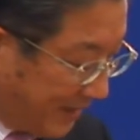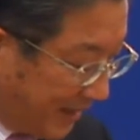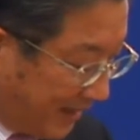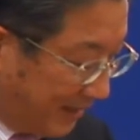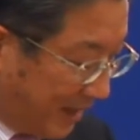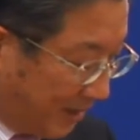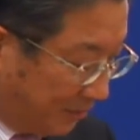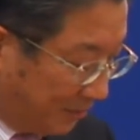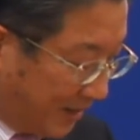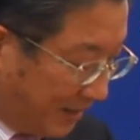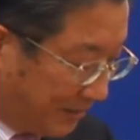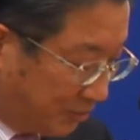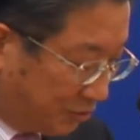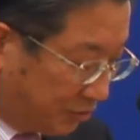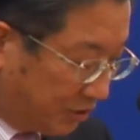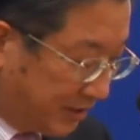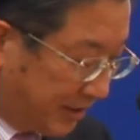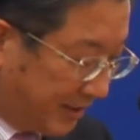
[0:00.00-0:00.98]
and I'd like
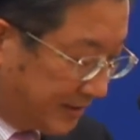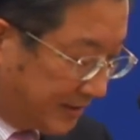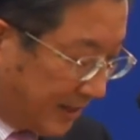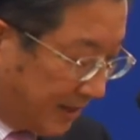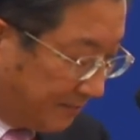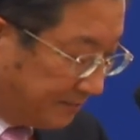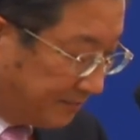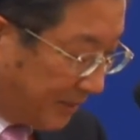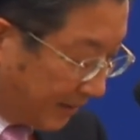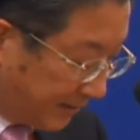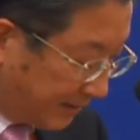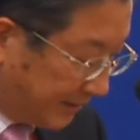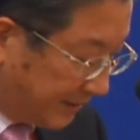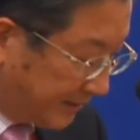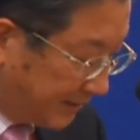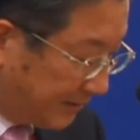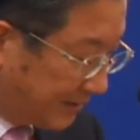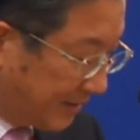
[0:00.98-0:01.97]
to share some
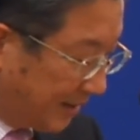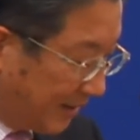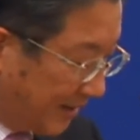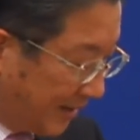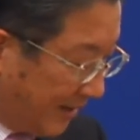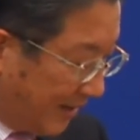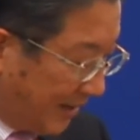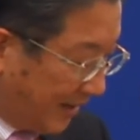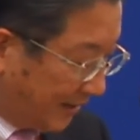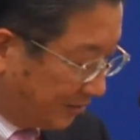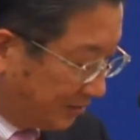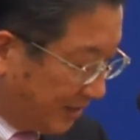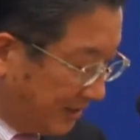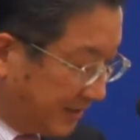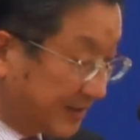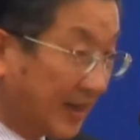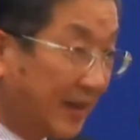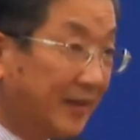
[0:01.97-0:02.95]
practice at
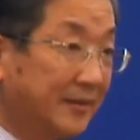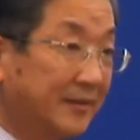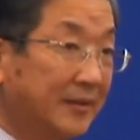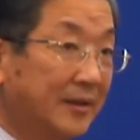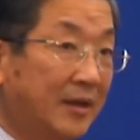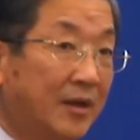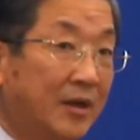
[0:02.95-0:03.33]
Nissan,